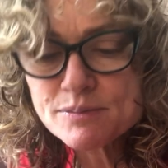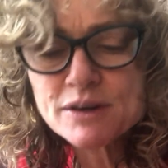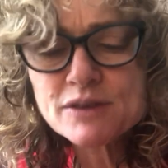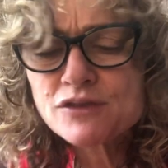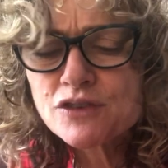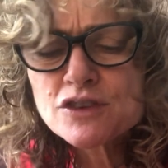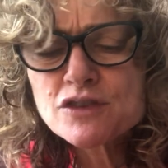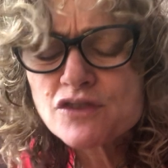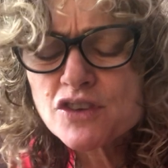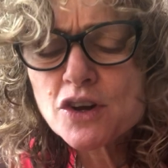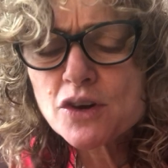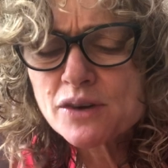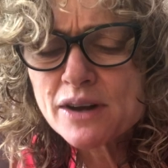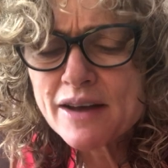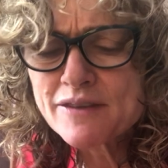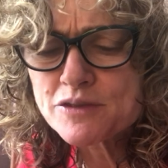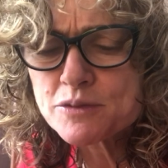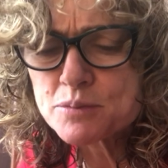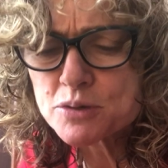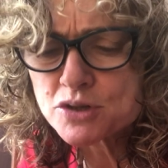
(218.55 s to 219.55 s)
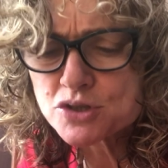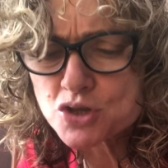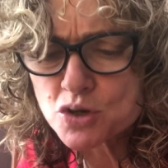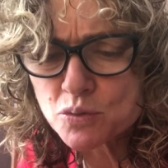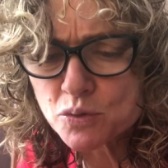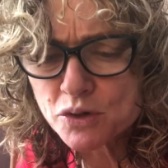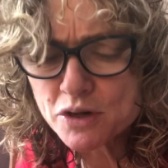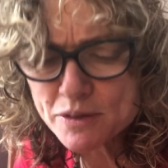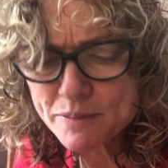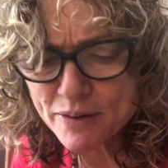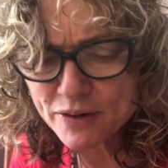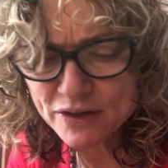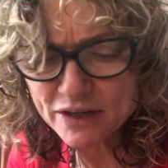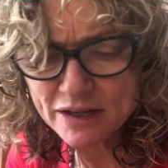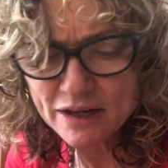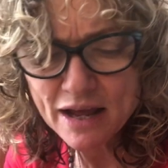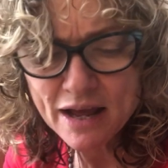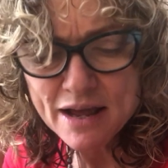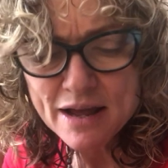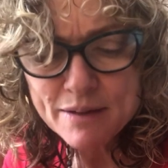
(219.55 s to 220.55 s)
But for, if you don't have the book, don't worry about
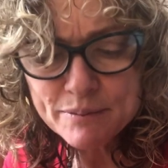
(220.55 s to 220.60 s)
it.